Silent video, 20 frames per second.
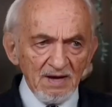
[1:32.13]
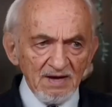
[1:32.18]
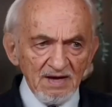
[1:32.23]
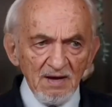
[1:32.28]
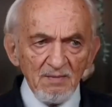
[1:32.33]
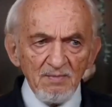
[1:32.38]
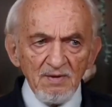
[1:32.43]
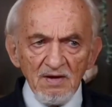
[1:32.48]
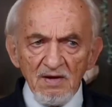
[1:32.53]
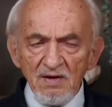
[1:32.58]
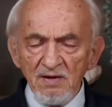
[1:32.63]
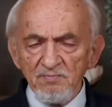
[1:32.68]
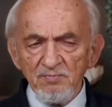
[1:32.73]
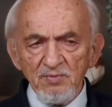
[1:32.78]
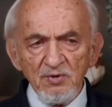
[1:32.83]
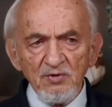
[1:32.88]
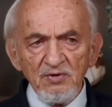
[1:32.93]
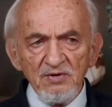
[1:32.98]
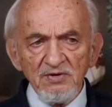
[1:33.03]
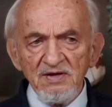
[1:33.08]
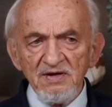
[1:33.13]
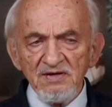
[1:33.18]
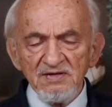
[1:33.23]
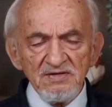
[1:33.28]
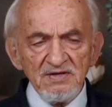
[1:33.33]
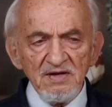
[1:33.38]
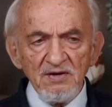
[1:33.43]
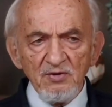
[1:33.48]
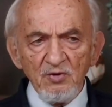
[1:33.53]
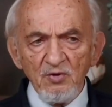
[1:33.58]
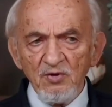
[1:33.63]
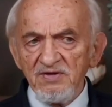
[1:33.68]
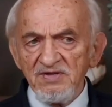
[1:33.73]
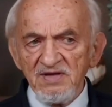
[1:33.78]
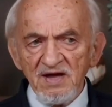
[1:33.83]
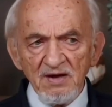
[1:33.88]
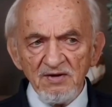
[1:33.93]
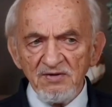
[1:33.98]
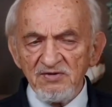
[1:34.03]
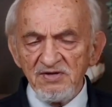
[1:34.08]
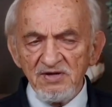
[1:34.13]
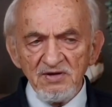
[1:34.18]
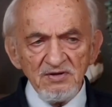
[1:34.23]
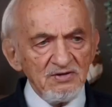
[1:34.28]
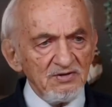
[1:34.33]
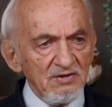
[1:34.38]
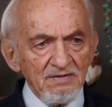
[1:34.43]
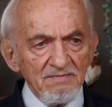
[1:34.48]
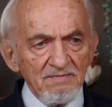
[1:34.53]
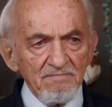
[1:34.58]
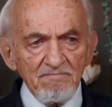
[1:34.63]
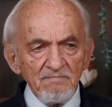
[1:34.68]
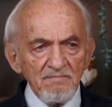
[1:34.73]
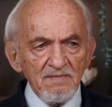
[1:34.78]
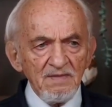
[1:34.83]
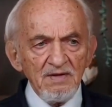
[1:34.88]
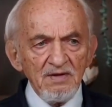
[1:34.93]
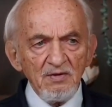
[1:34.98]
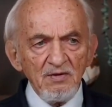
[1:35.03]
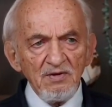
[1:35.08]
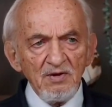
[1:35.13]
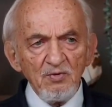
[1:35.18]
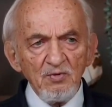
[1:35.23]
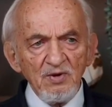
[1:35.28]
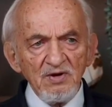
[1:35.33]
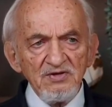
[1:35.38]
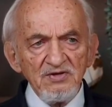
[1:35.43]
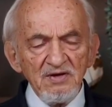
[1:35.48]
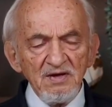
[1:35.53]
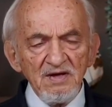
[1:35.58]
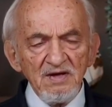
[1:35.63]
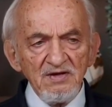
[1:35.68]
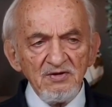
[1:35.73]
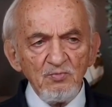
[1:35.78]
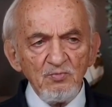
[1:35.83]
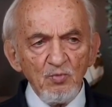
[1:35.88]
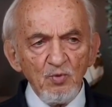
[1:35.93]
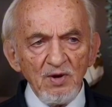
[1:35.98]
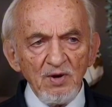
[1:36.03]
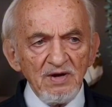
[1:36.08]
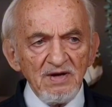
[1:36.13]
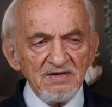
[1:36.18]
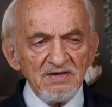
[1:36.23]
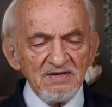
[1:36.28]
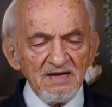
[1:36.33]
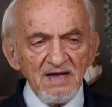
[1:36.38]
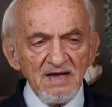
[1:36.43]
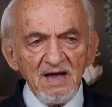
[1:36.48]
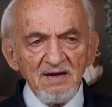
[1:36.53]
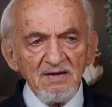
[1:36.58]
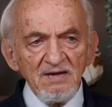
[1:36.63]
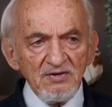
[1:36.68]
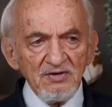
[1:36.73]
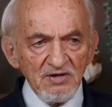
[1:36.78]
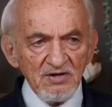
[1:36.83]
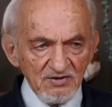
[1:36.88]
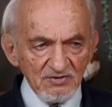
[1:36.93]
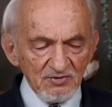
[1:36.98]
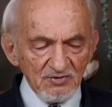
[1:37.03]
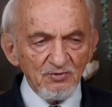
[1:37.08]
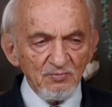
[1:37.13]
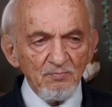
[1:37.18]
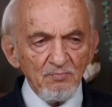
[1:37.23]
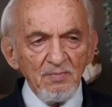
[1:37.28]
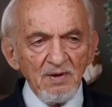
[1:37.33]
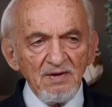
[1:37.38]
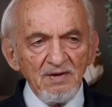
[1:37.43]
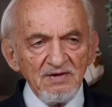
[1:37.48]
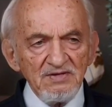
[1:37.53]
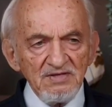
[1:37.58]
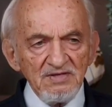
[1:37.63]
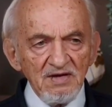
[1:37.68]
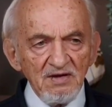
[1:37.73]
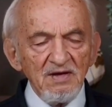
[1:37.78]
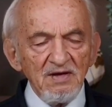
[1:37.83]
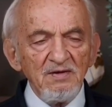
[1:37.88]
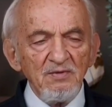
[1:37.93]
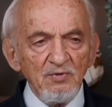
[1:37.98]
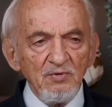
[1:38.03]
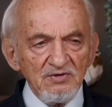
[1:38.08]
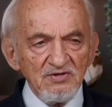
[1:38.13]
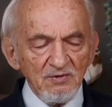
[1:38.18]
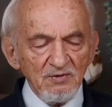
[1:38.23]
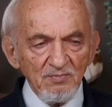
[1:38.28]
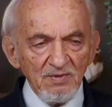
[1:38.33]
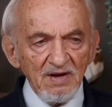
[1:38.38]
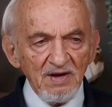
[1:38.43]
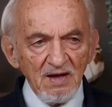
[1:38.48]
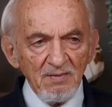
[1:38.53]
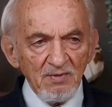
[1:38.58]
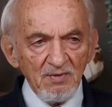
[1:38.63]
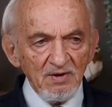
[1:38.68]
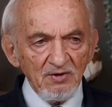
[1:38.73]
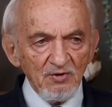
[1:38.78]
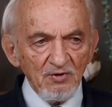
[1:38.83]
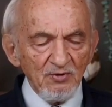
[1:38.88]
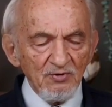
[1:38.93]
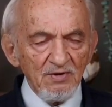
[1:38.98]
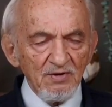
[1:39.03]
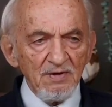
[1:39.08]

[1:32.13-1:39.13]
chemical impurities that cause allergies. So the question is, what is the allergy to penicillin or some chemical?